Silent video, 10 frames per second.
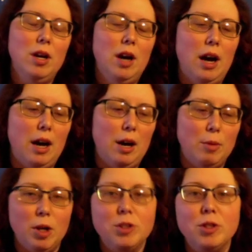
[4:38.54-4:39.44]
Um,
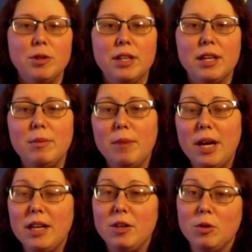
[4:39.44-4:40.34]
also, it can
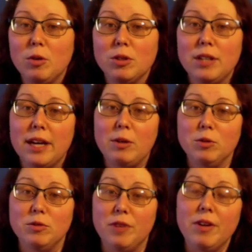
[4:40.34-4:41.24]
make your
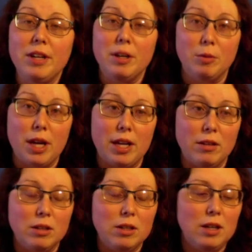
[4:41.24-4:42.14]
cycles very
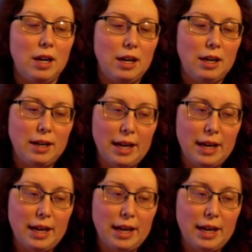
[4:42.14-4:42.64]
irregular uh,